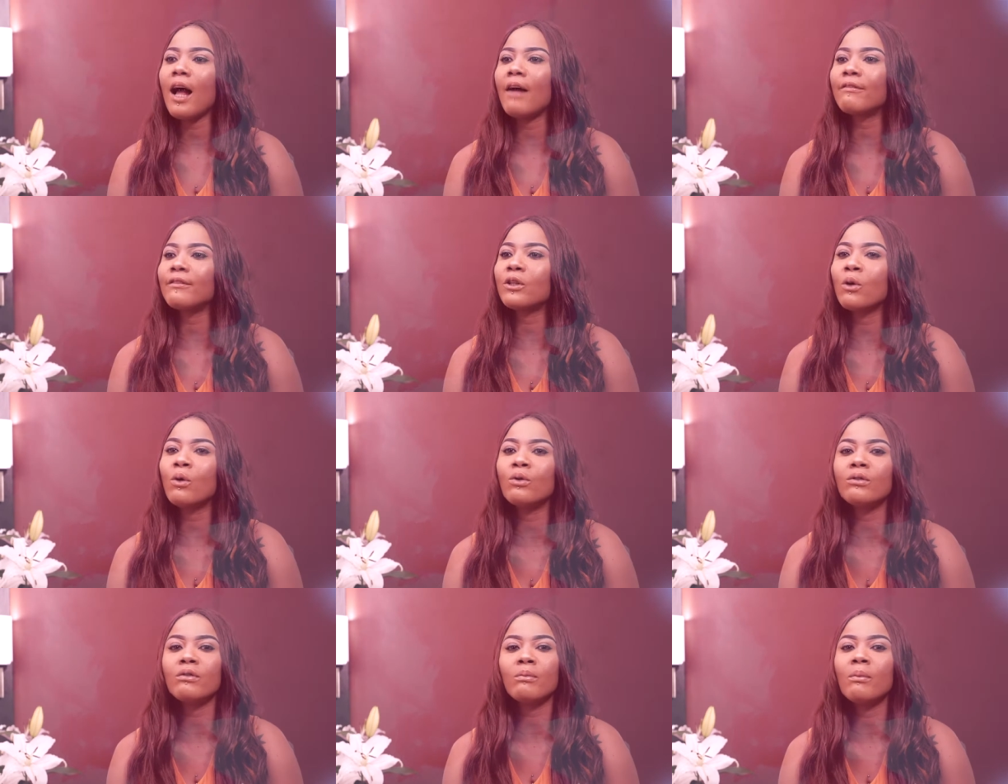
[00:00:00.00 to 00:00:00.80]
I've
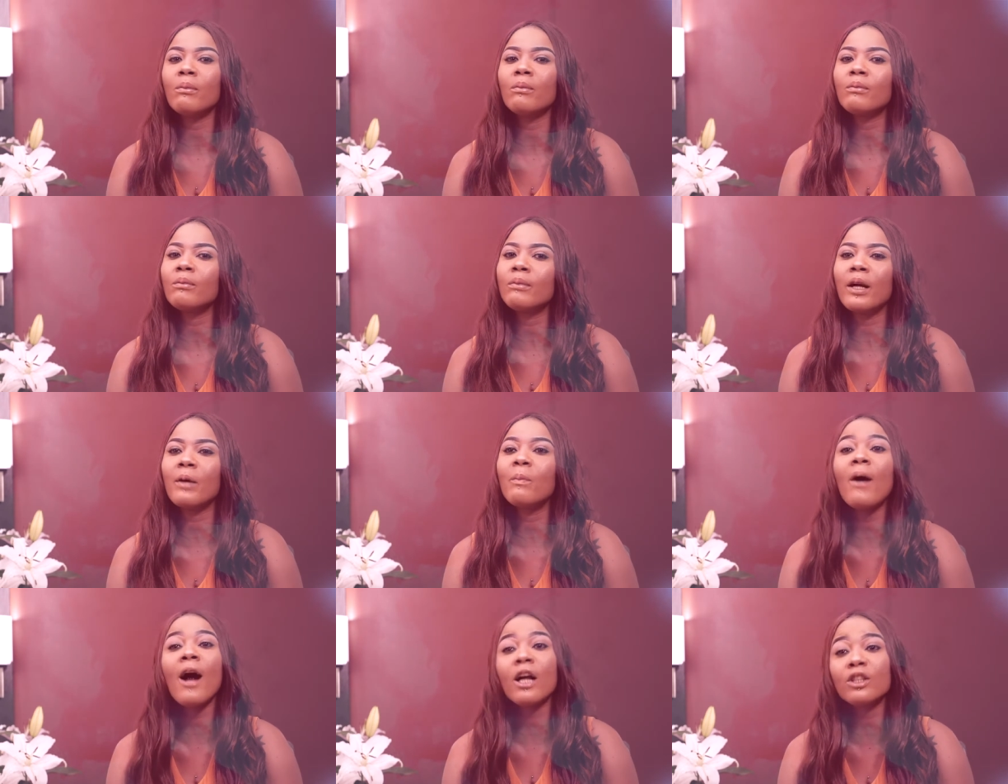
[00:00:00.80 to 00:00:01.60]
turned my
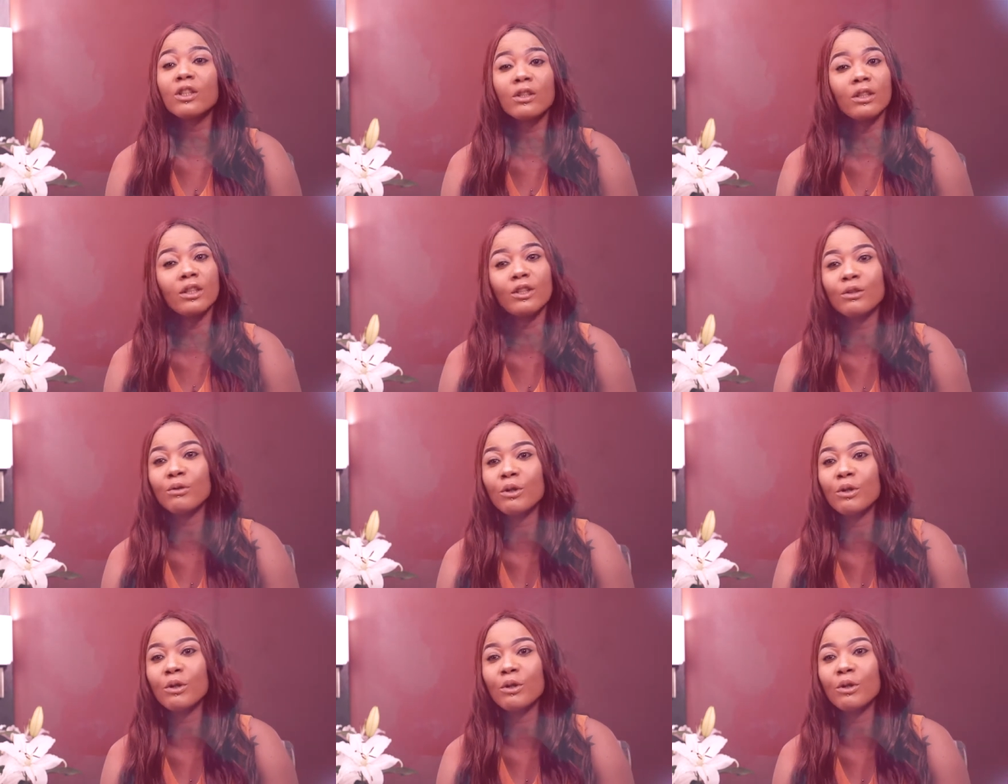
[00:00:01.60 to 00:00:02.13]
passion into